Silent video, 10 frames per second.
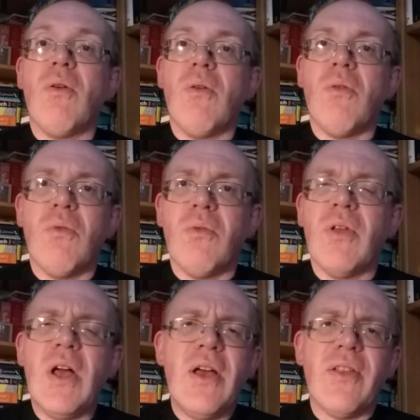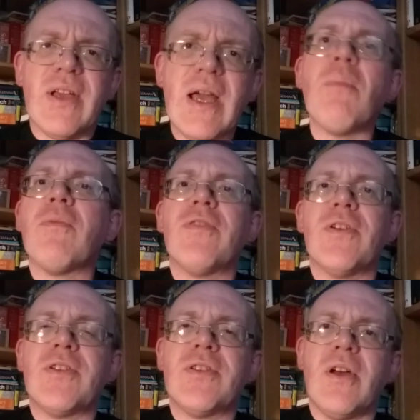all the
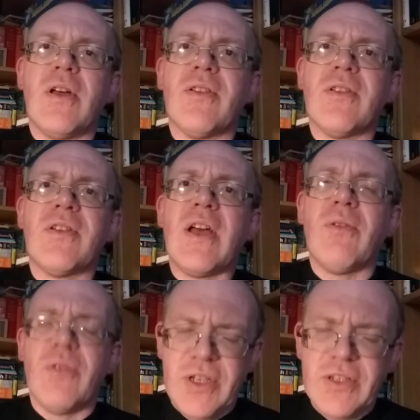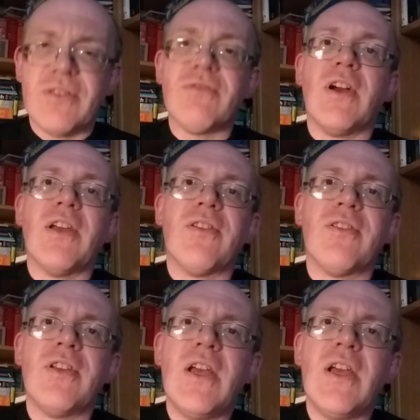comfort uh, that our Lord Jesus Christ